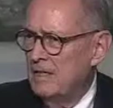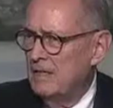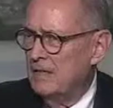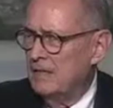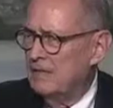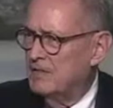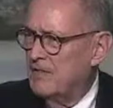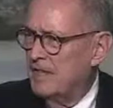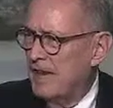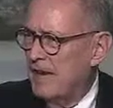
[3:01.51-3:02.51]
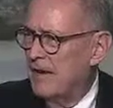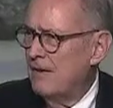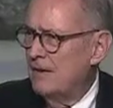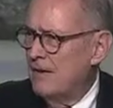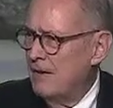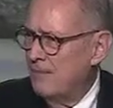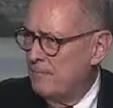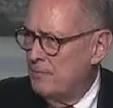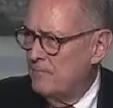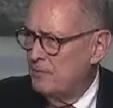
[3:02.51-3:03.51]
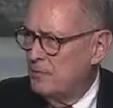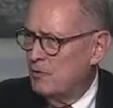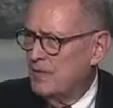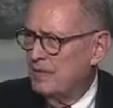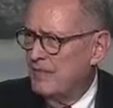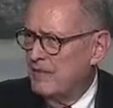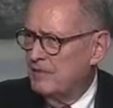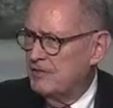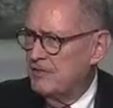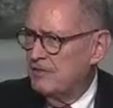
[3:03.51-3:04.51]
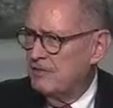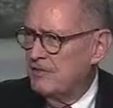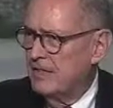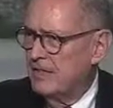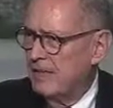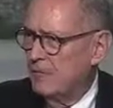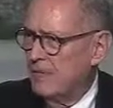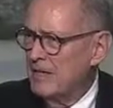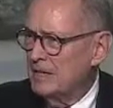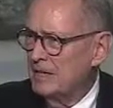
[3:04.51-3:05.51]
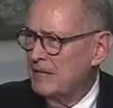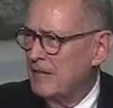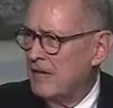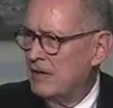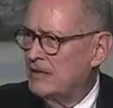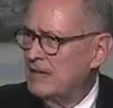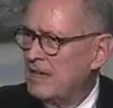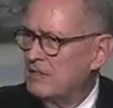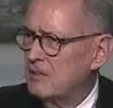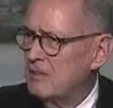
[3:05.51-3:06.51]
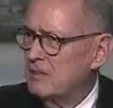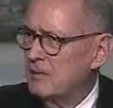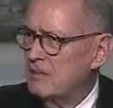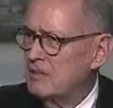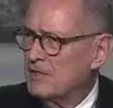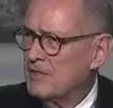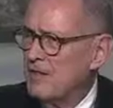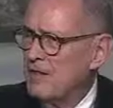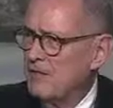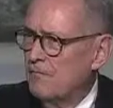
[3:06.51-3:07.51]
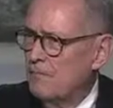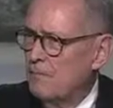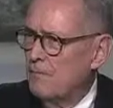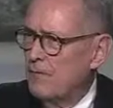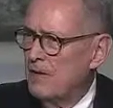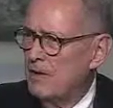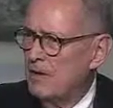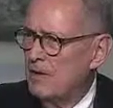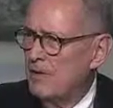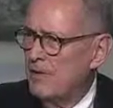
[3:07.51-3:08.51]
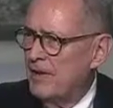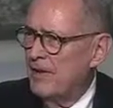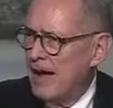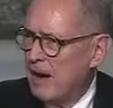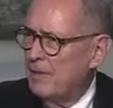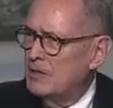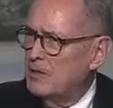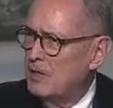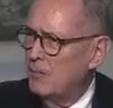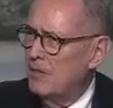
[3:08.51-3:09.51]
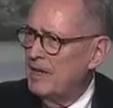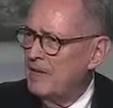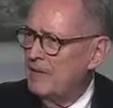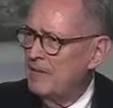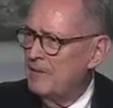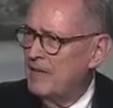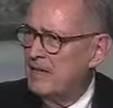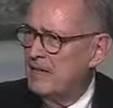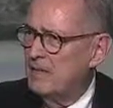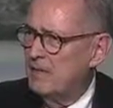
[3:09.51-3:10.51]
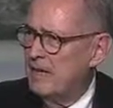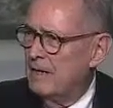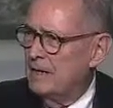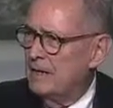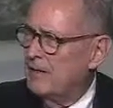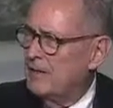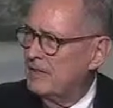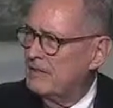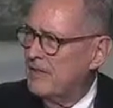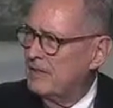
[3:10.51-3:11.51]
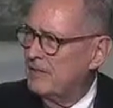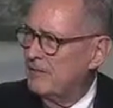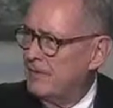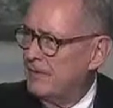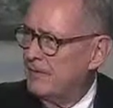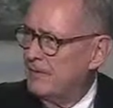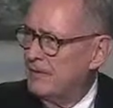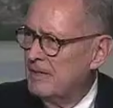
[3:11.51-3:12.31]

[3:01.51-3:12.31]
You're going to see in every source of energy, you're going to have a risk, and you've got to assess those risks from the point of view of how much are you willing to commit to create a perfectly safe environment.